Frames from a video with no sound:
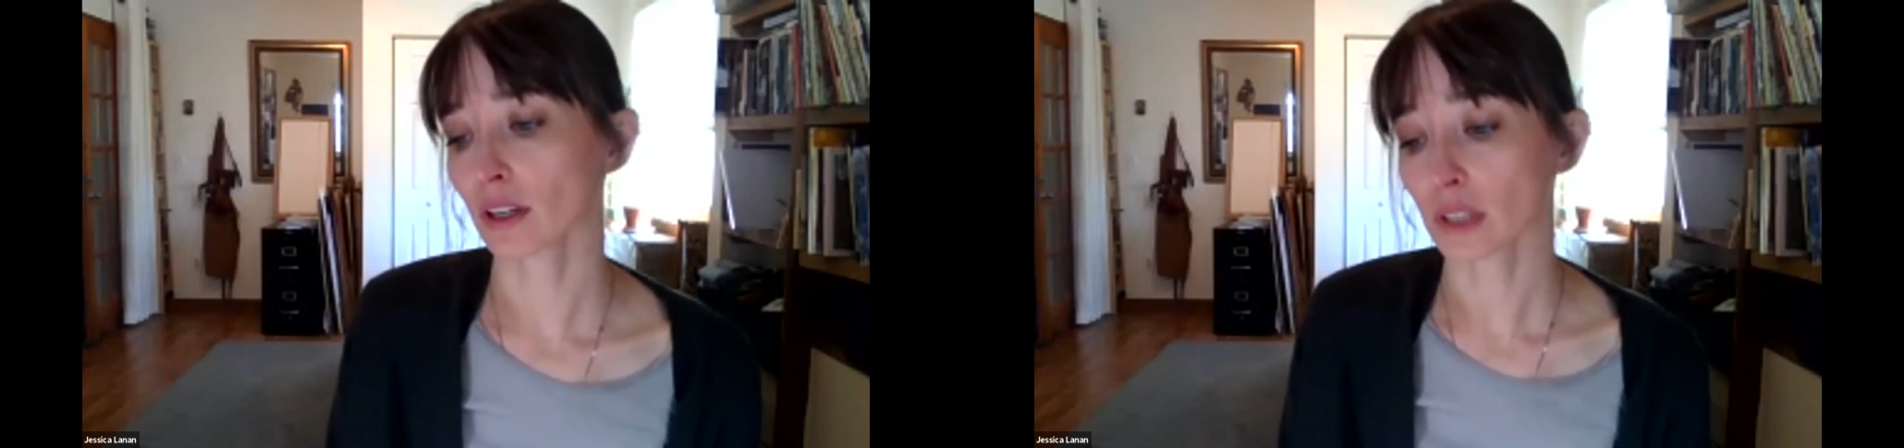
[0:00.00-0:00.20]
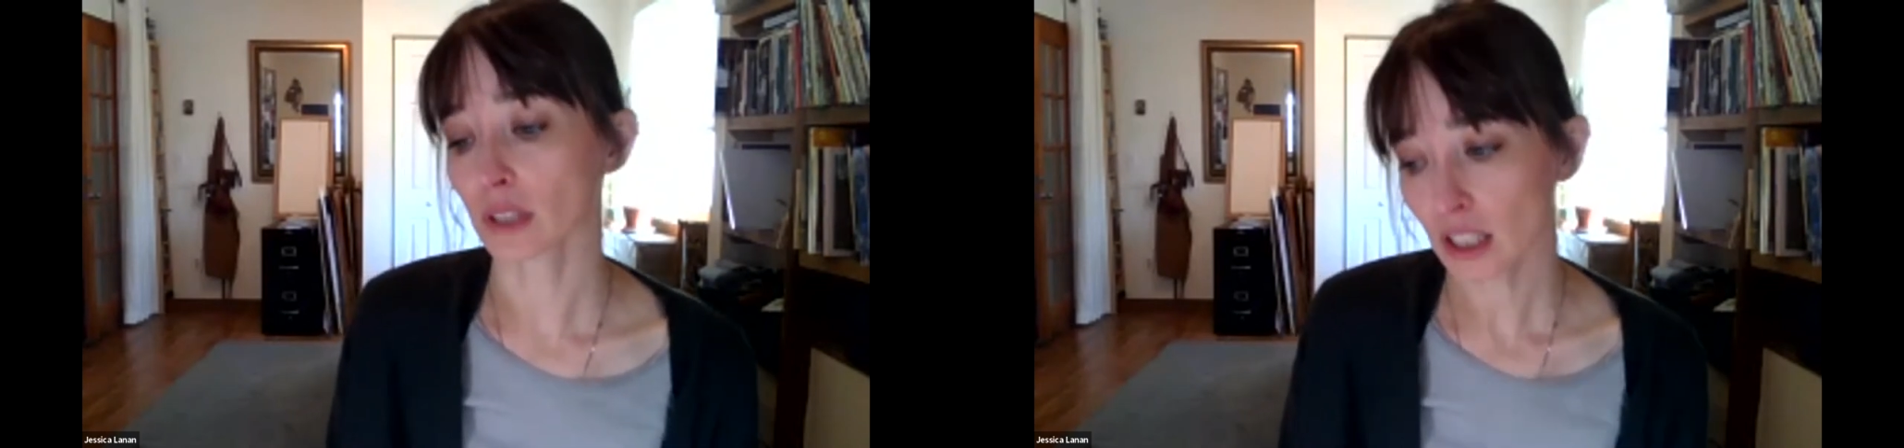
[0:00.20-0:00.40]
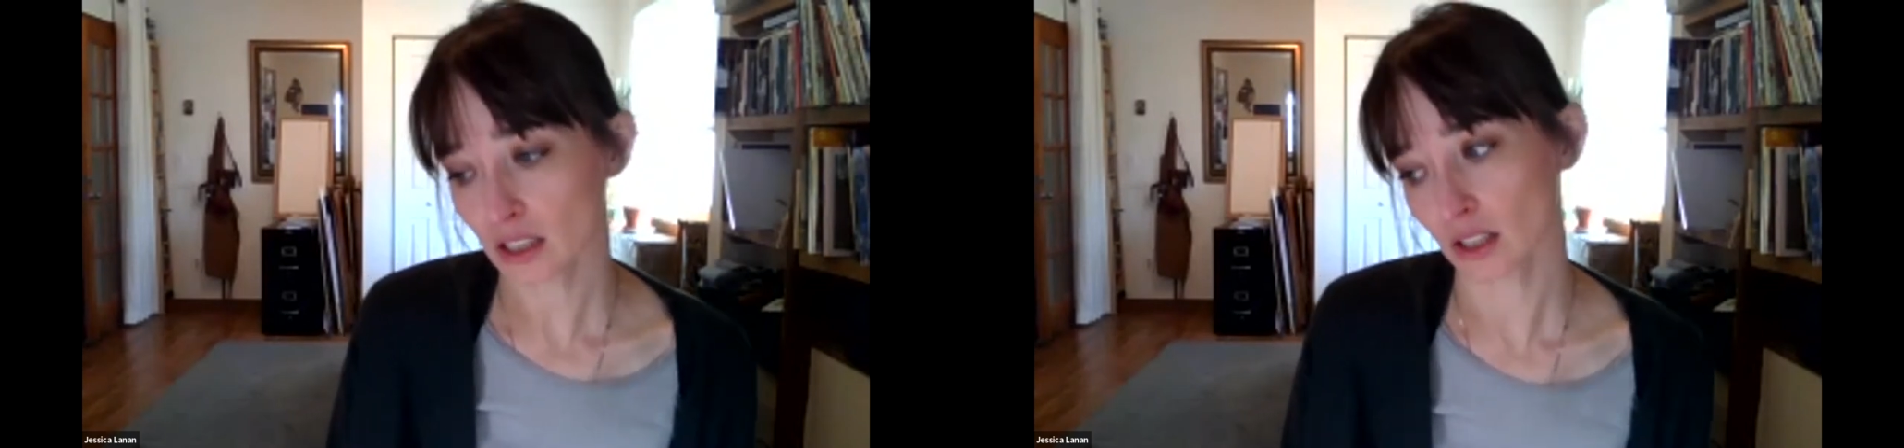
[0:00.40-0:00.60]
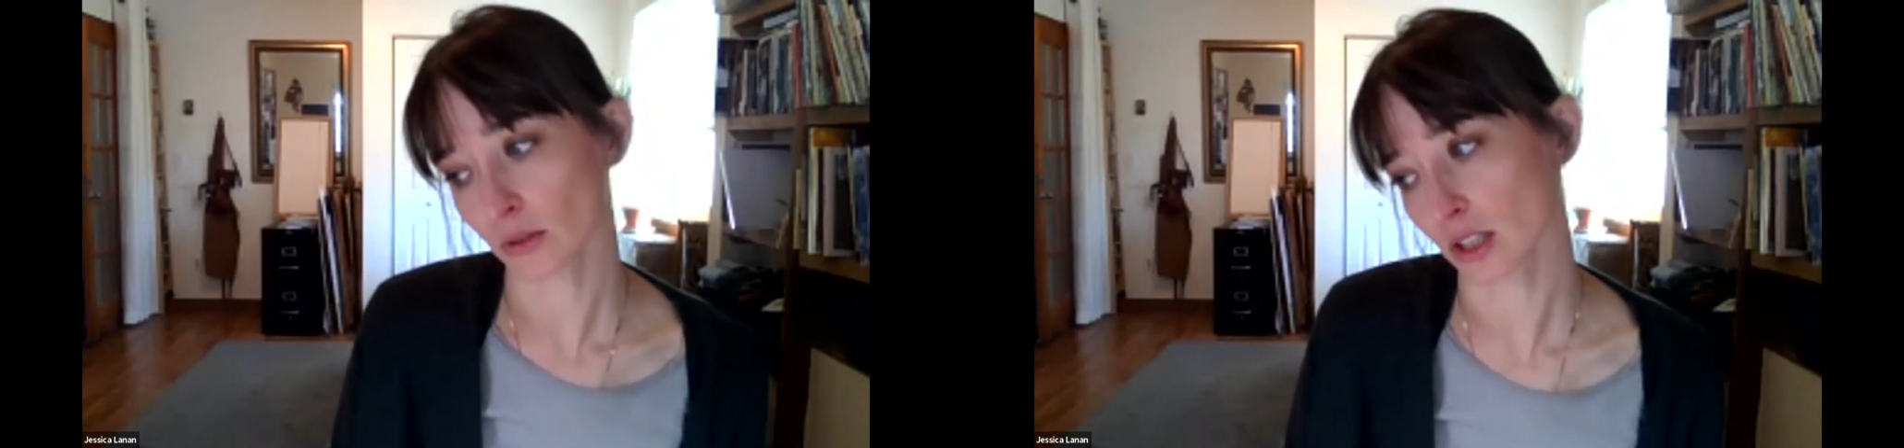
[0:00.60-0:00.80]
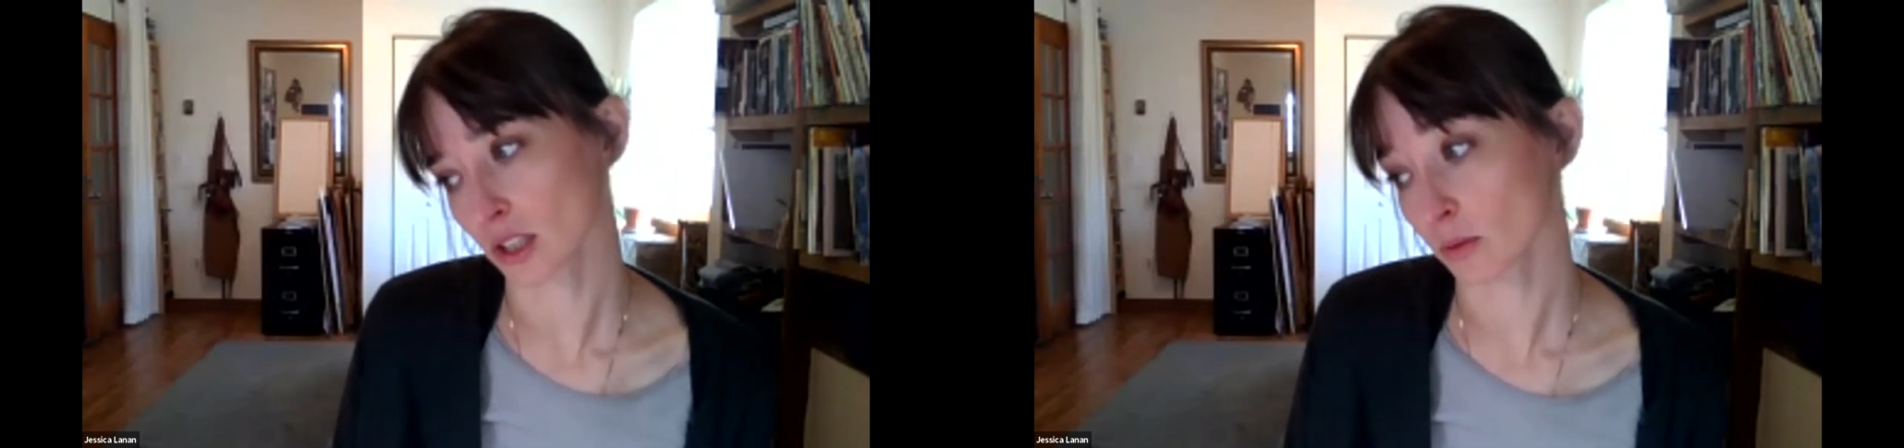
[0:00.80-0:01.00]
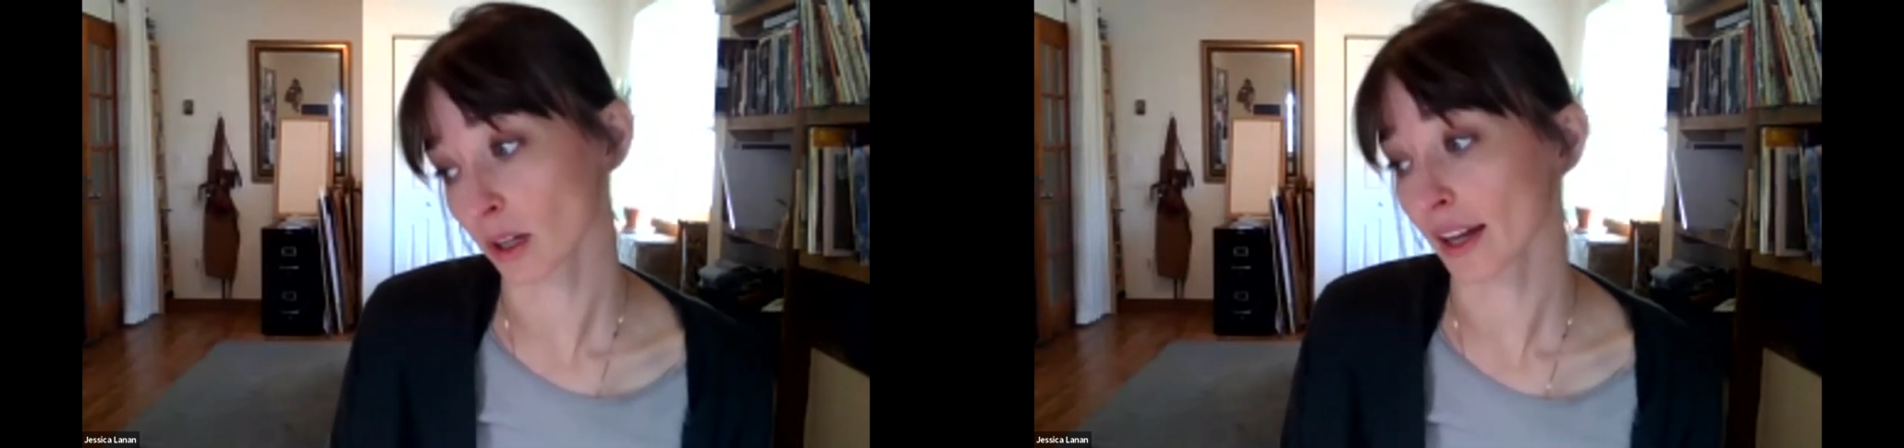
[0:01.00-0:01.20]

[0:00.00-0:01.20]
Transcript: be in situations where I